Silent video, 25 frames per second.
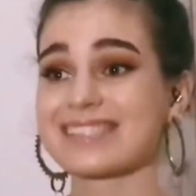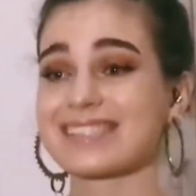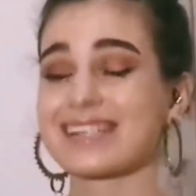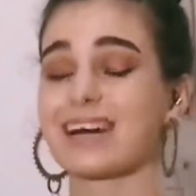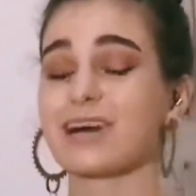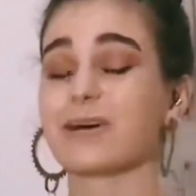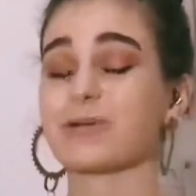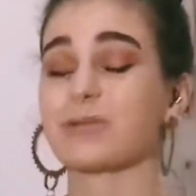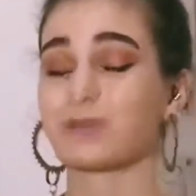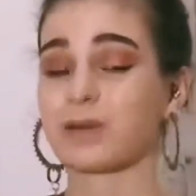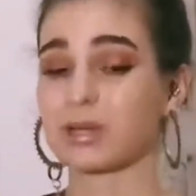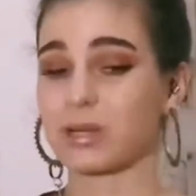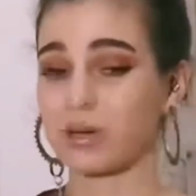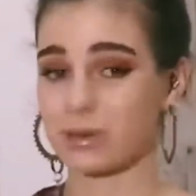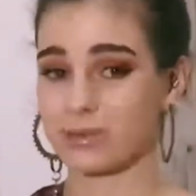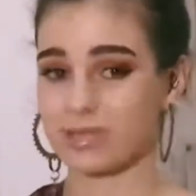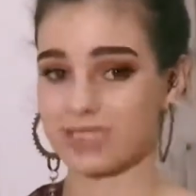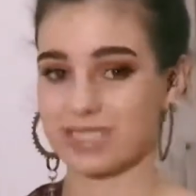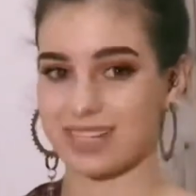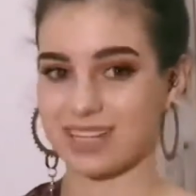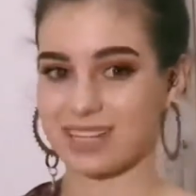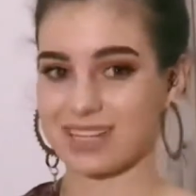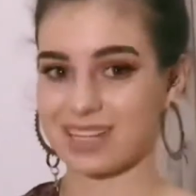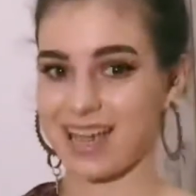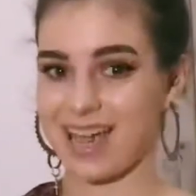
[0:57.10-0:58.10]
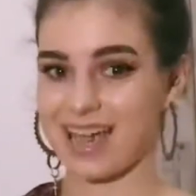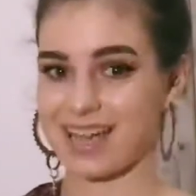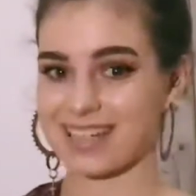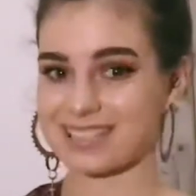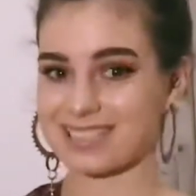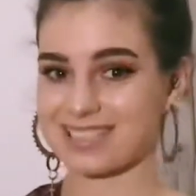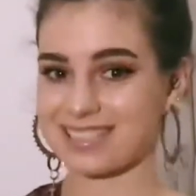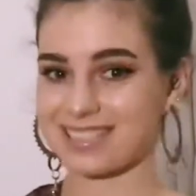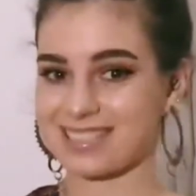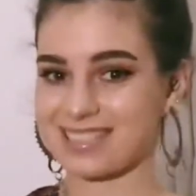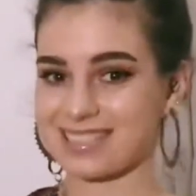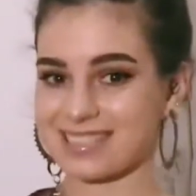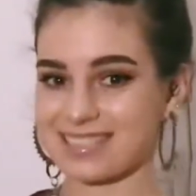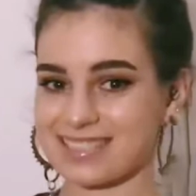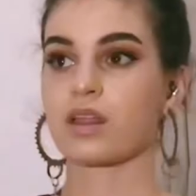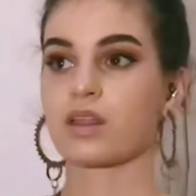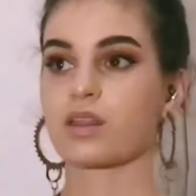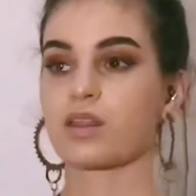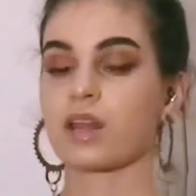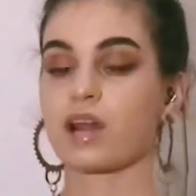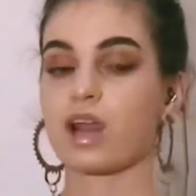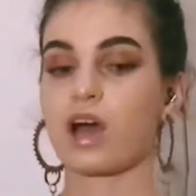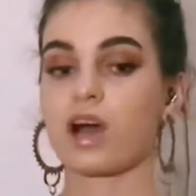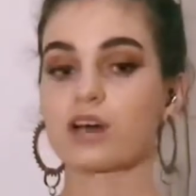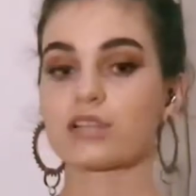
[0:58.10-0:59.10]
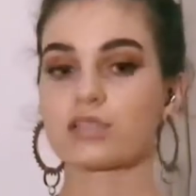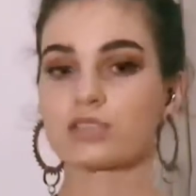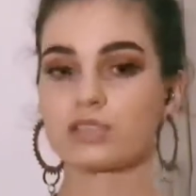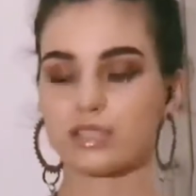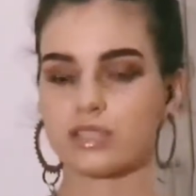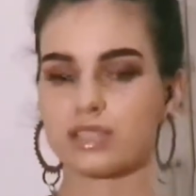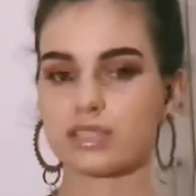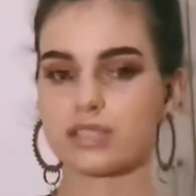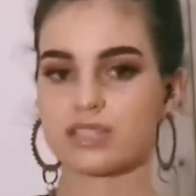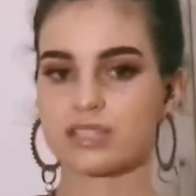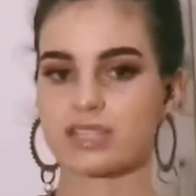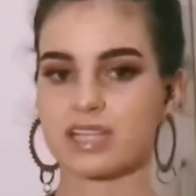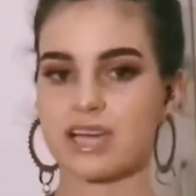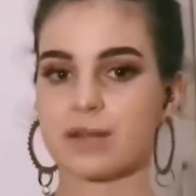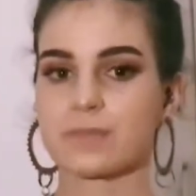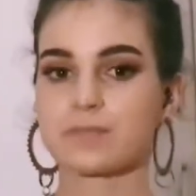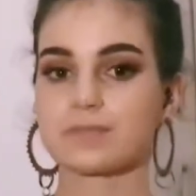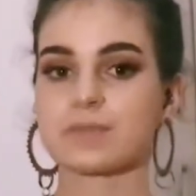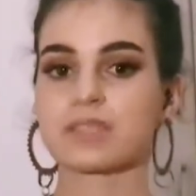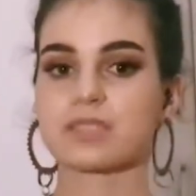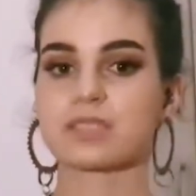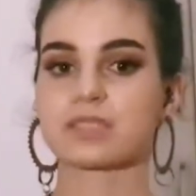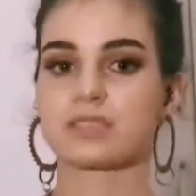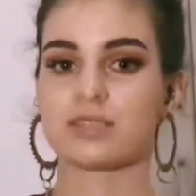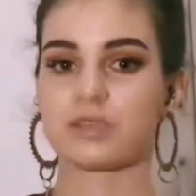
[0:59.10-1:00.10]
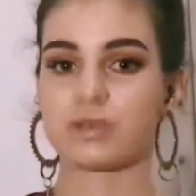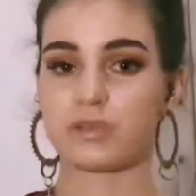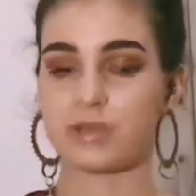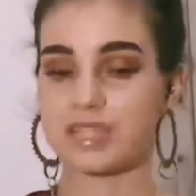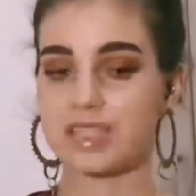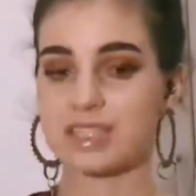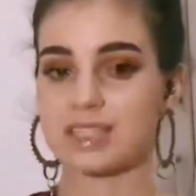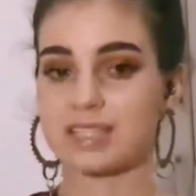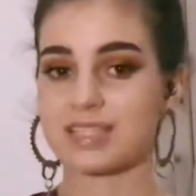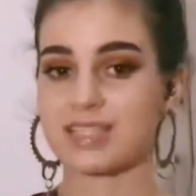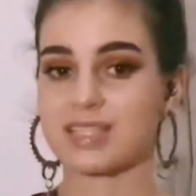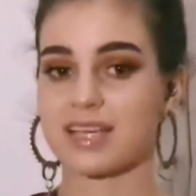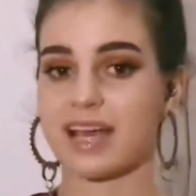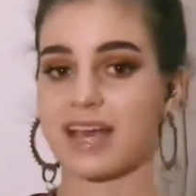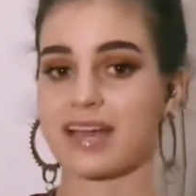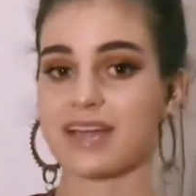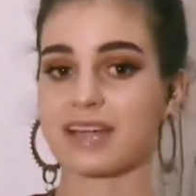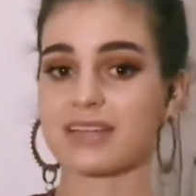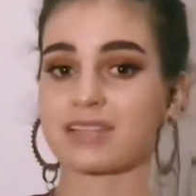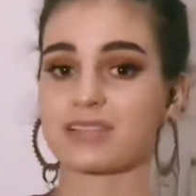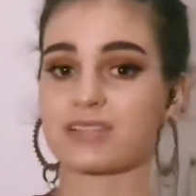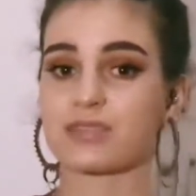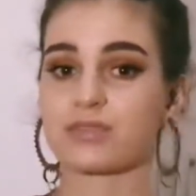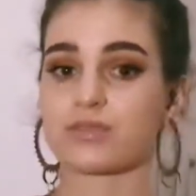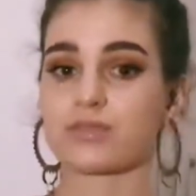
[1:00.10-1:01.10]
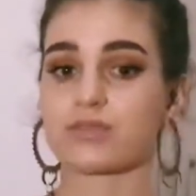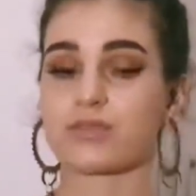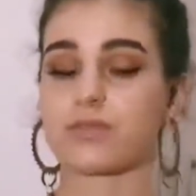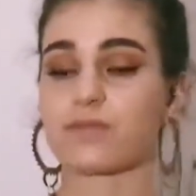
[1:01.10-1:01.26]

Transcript: we're not done yet. The last two steps that you need to take to